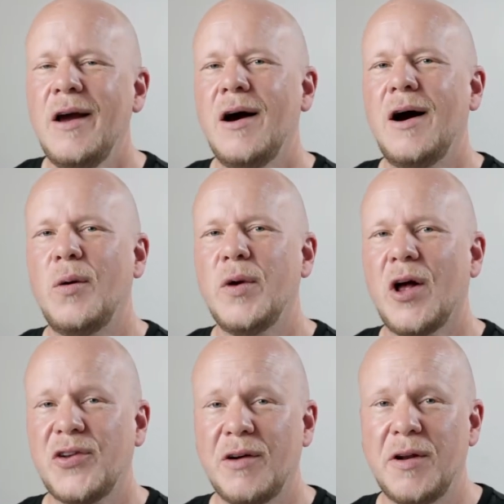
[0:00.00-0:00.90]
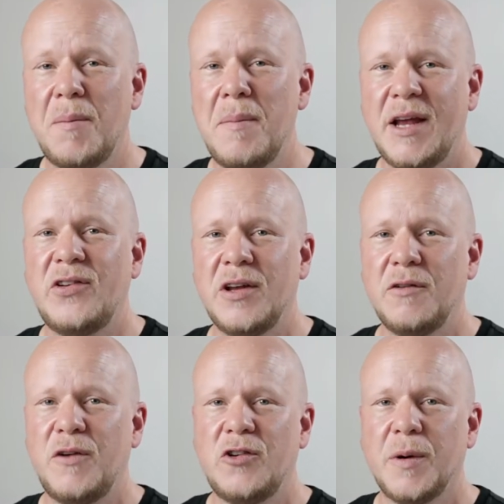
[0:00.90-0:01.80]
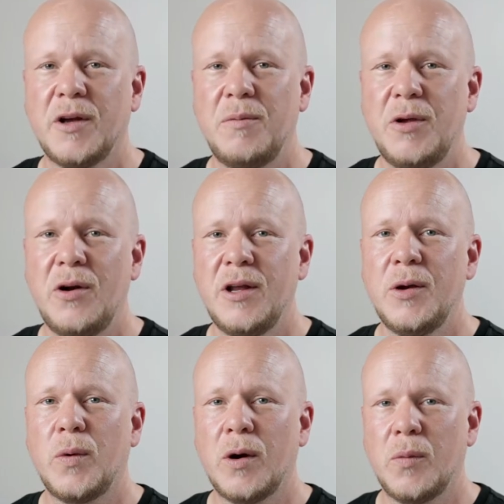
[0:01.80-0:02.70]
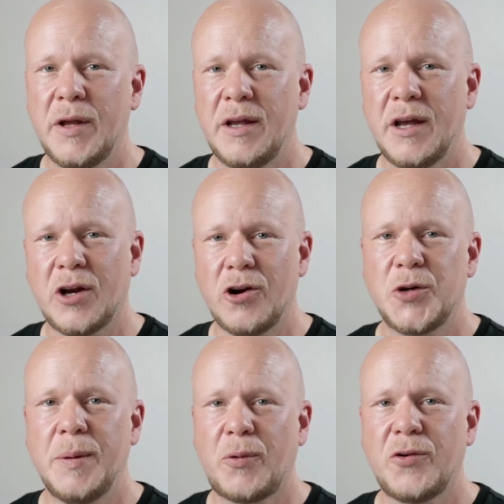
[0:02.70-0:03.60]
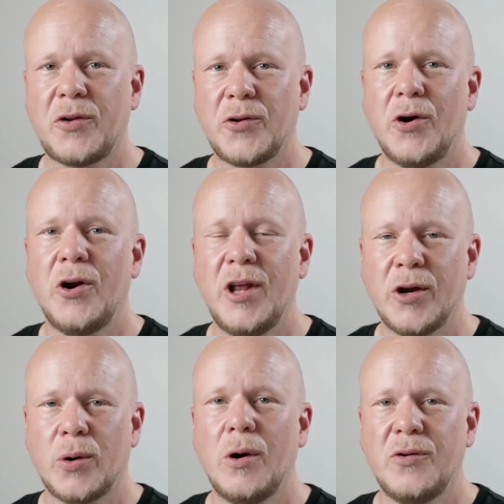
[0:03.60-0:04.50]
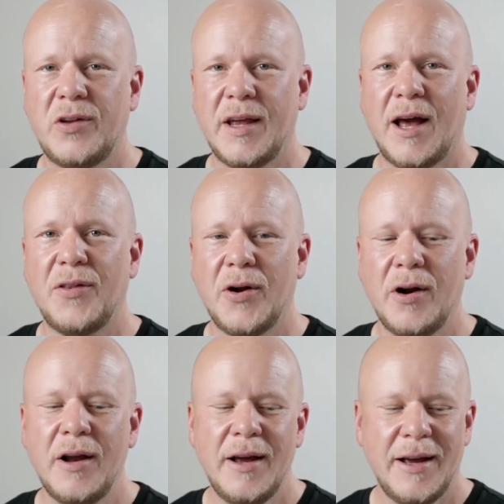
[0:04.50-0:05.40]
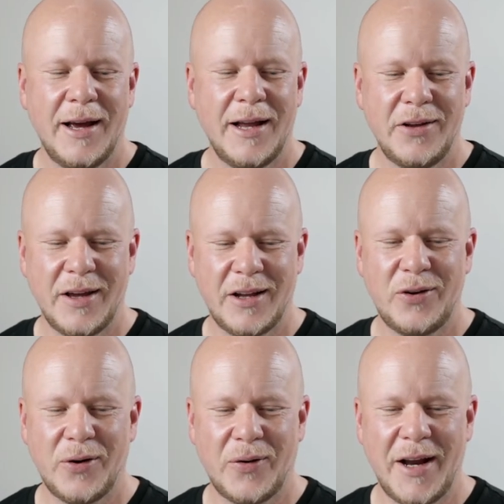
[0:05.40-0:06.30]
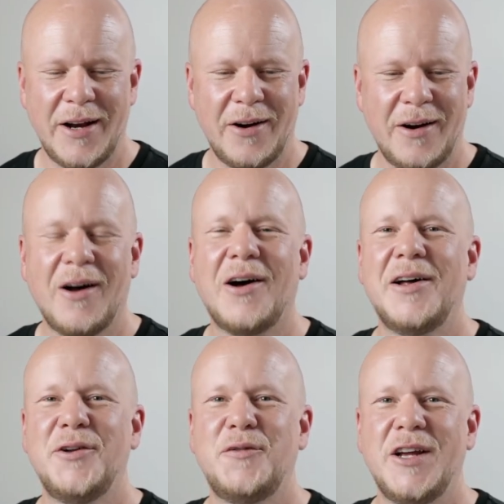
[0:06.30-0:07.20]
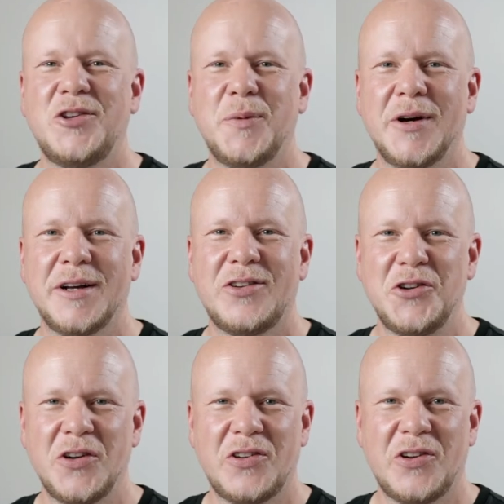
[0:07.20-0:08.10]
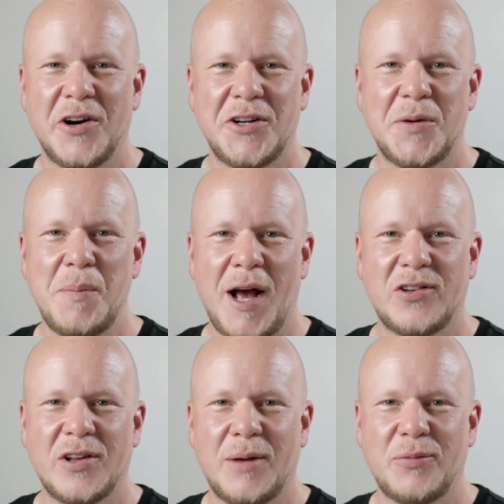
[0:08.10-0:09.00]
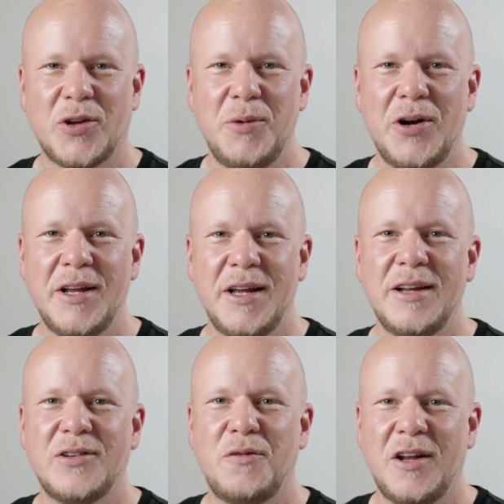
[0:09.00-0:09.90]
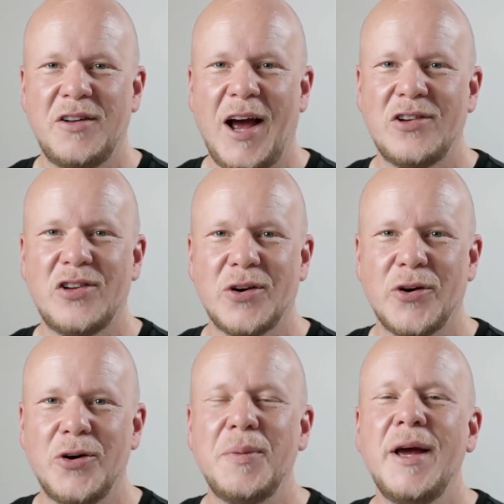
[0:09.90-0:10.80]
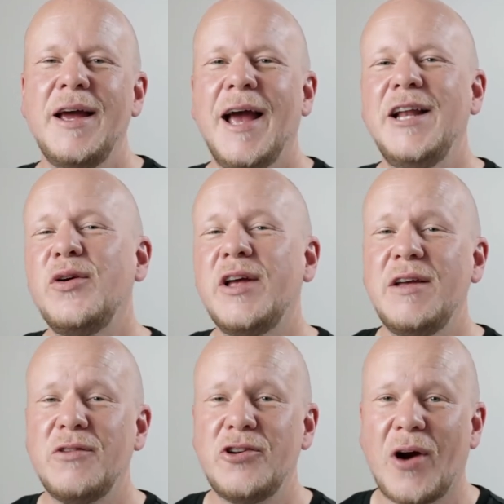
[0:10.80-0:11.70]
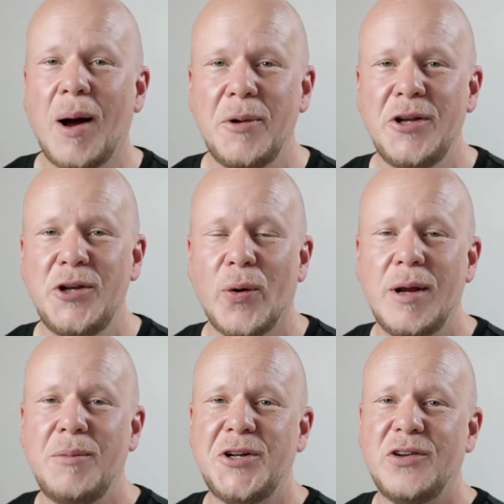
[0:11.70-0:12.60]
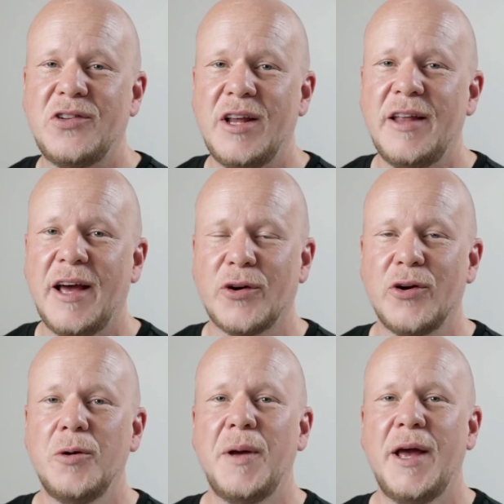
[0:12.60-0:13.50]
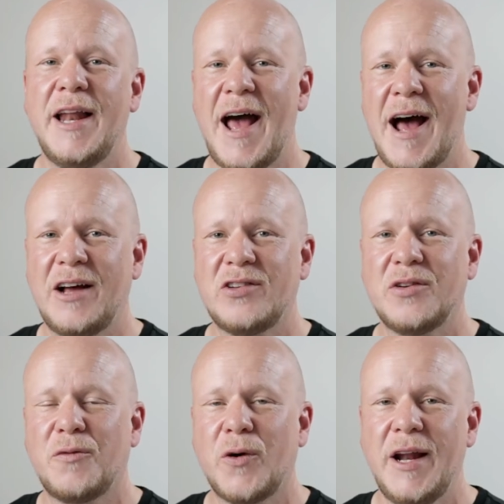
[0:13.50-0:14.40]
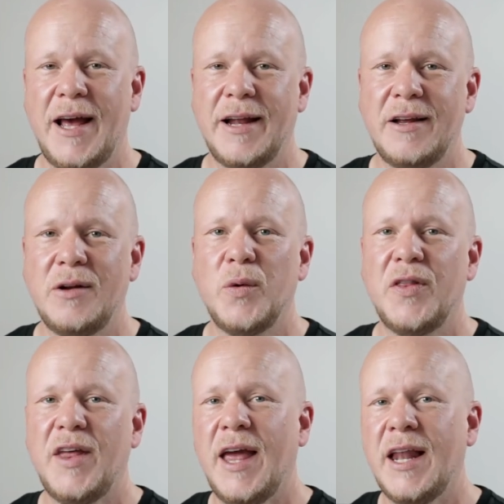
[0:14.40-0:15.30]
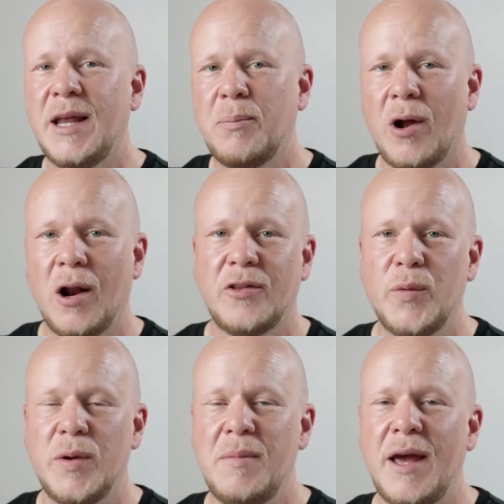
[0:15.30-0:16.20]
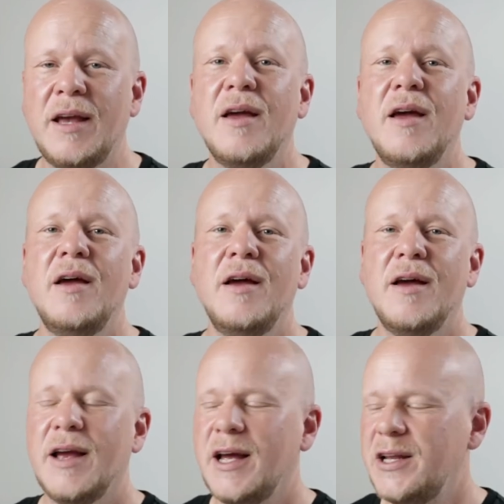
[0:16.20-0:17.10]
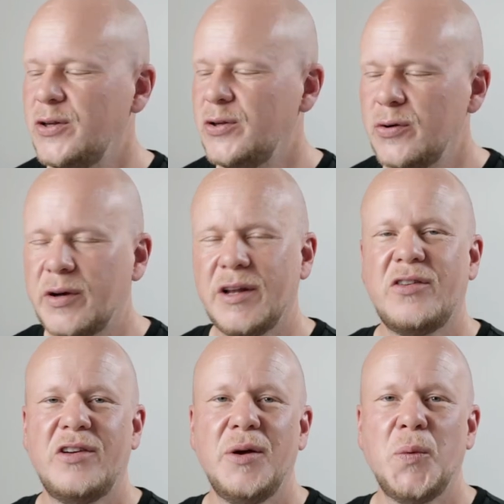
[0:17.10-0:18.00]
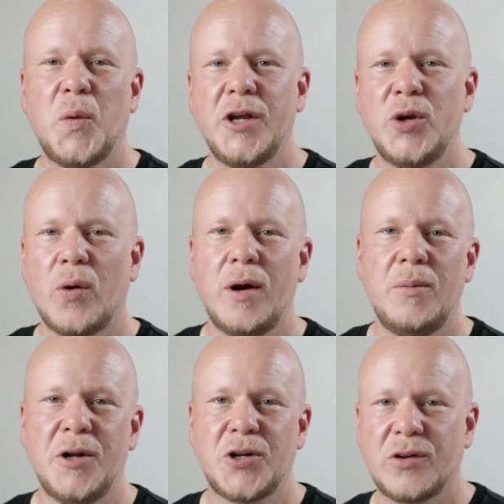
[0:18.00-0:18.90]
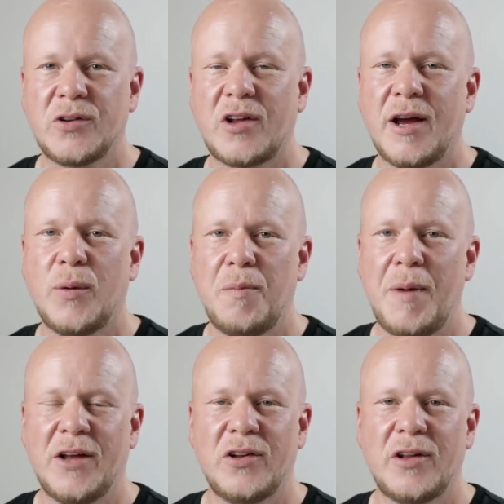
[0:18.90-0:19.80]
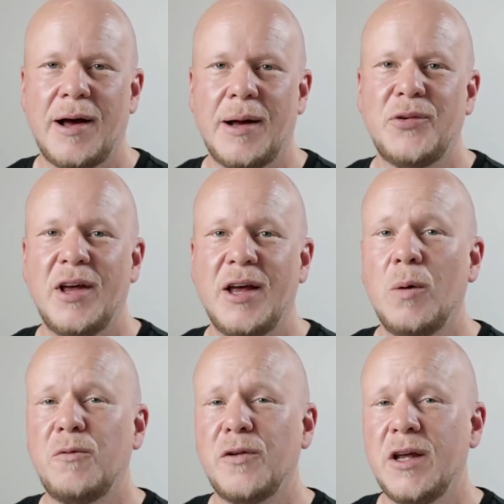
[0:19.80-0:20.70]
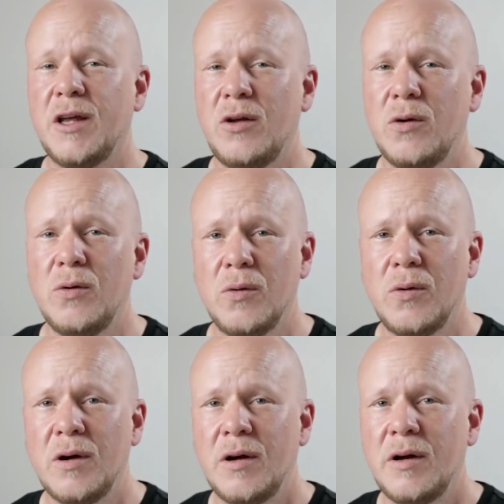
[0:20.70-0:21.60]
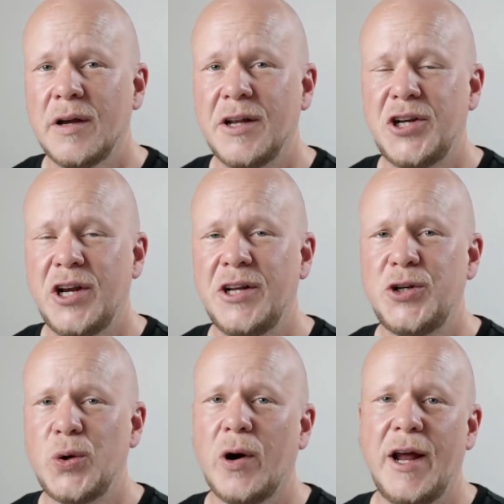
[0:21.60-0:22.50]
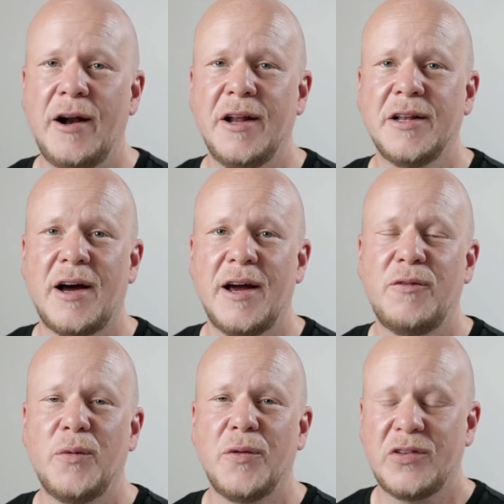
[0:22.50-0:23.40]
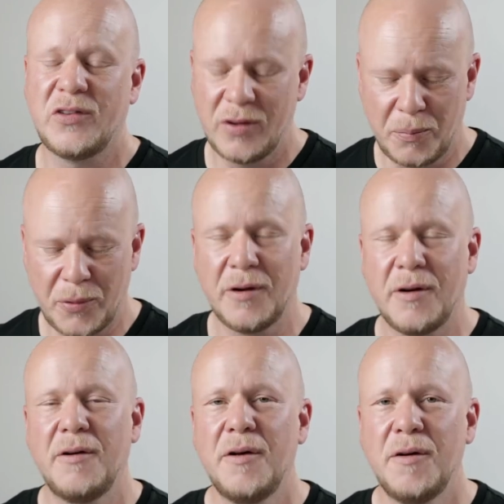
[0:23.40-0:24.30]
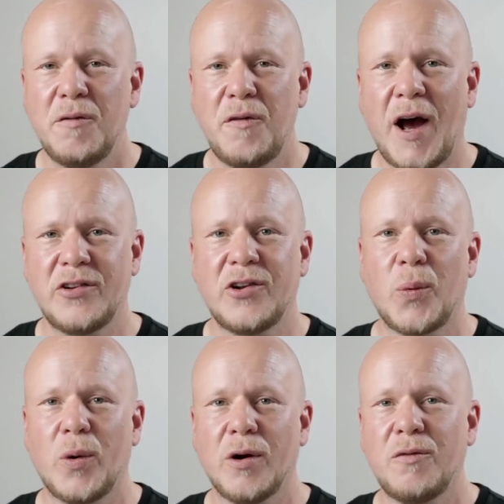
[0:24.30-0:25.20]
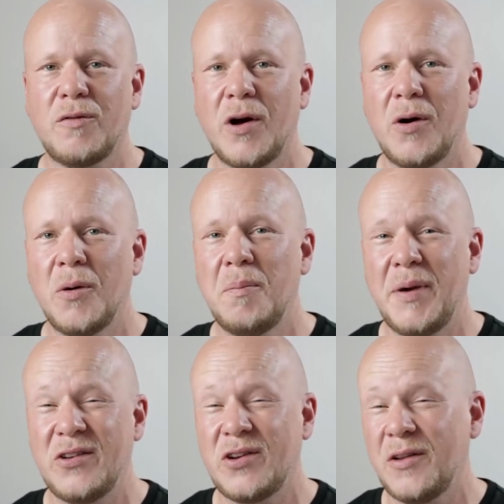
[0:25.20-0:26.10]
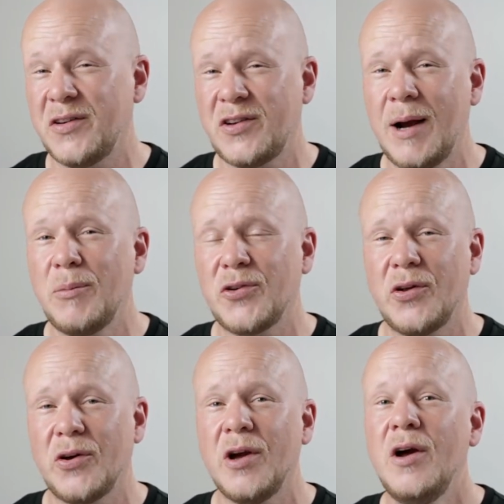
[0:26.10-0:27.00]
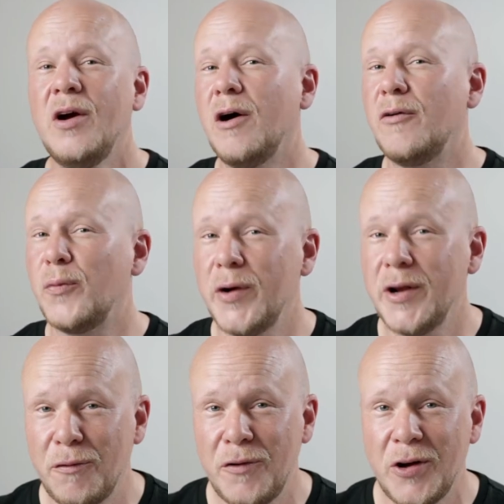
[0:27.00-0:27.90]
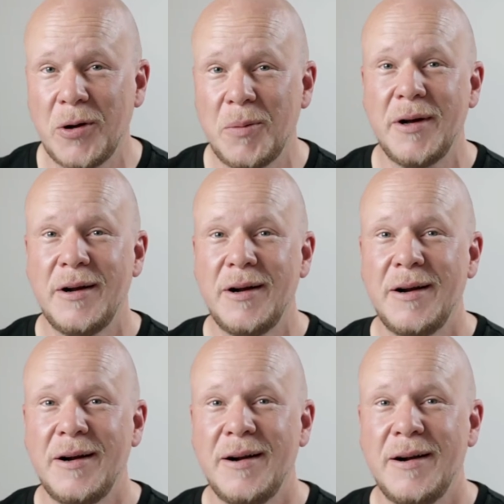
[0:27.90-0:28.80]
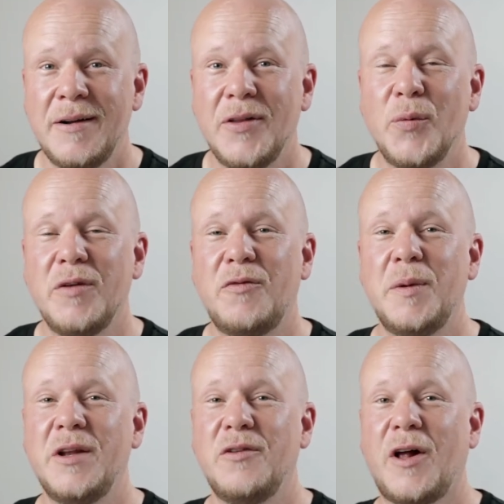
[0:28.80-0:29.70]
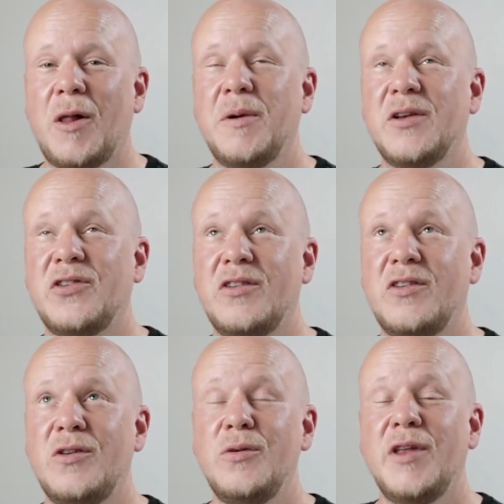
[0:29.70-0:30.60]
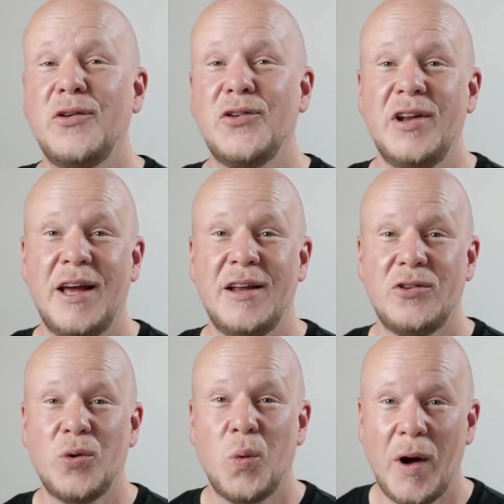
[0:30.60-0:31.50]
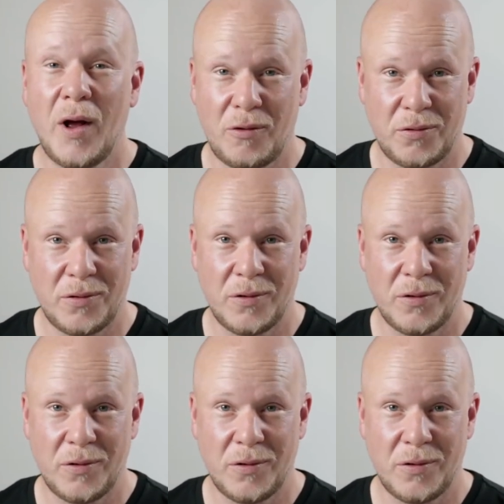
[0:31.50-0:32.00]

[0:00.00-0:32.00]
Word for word: Uh, we also have an amazing Facebook community where we encourage people to learn and grow together, and you can get to it right here on Facebook. So just search Mastin Labs Community. It's a fantastic group, and you can even drop in your images in that group and ask for an edit with any product that we make and you can see what your image looks like with Mastin Labs, and hopefully you can change your editing life with a simpler, faster workflow based on the timeless look of real film that we've been developing since 2012.